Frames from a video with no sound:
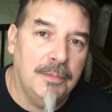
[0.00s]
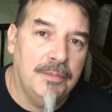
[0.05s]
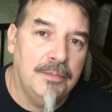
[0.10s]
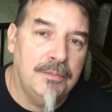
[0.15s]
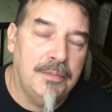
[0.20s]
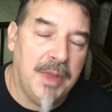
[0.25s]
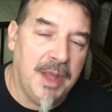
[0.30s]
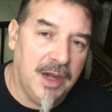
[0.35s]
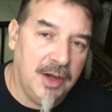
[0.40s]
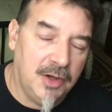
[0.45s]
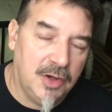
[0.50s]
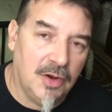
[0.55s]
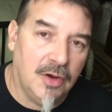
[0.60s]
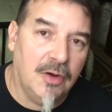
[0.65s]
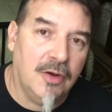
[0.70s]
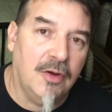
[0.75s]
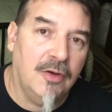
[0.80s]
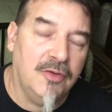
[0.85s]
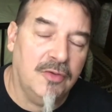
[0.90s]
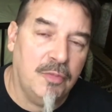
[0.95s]
Being a
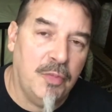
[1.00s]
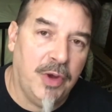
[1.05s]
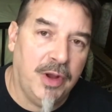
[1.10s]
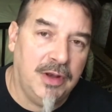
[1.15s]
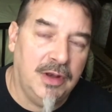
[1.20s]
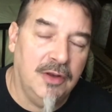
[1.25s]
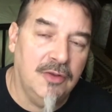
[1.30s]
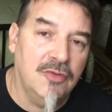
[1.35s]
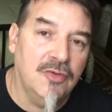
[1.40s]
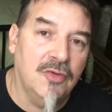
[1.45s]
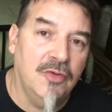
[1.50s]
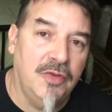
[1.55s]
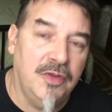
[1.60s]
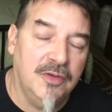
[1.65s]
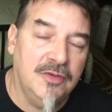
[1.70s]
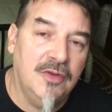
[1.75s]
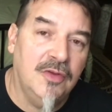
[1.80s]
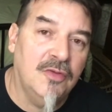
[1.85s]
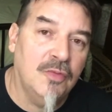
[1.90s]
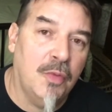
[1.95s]
dark arts practitioner,
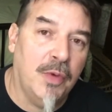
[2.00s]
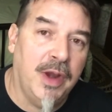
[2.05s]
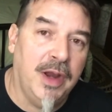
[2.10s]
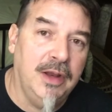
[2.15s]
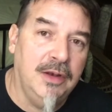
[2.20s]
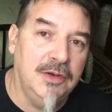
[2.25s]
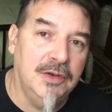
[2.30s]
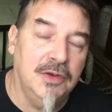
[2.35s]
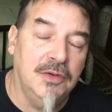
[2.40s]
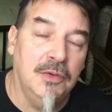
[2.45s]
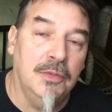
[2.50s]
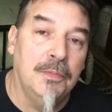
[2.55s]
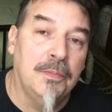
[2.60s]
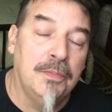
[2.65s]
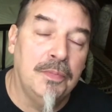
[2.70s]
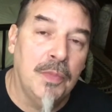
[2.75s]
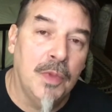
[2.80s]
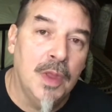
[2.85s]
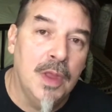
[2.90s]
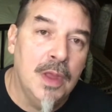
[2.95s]
this is what I do.
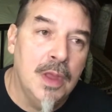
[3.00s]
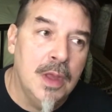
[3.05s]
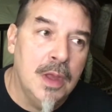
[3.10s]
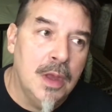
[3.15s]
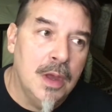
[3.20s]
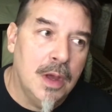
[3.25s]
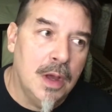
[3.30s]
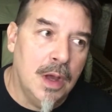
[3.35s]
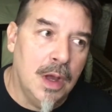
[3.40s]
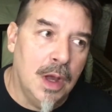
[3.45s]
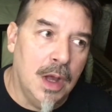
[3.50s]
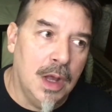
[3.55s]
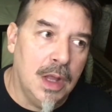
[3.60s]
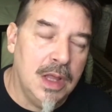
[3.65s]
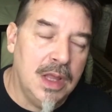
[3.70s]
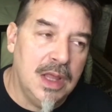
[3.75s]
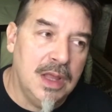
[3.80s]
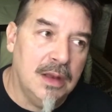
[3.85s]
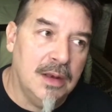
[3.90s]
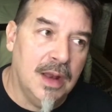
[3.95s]
I
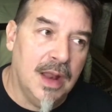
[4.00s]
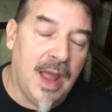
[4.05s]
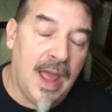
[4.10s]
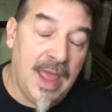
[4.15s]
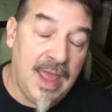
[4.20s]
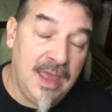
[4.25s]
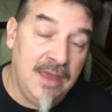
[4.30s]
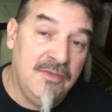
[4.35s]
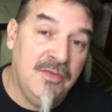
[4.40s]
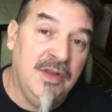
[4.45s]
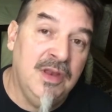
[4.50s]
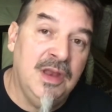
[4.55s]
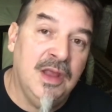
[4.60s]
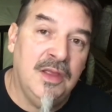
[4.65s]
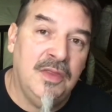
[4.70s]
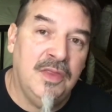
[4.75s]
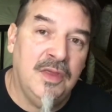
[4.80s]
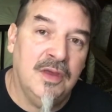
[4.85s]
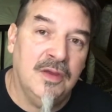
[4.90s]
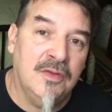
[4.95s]
even
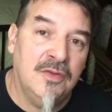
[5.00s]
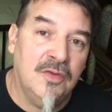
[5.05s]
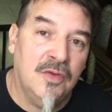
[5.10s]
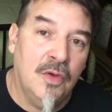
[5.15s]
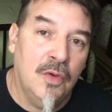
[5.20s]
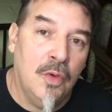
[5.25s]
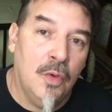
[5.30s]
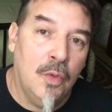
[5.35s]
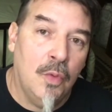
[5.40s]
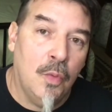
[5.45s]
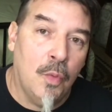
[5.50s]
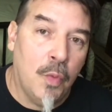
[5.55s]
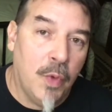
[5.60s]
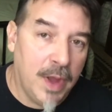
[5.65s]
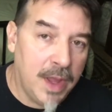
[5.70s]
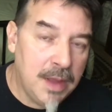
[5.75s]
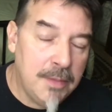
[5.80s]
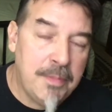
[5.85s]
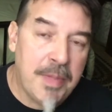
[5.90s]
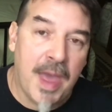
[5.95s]
did this
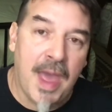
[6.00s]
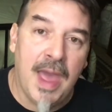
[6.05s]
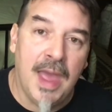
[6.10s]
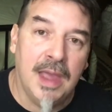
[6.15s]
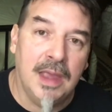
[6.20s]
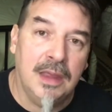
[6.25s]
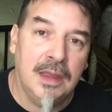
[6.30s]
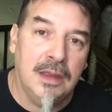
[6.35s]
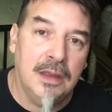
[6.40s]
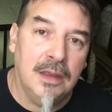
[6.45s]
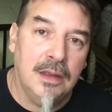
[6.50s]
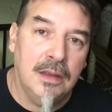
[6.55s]
way back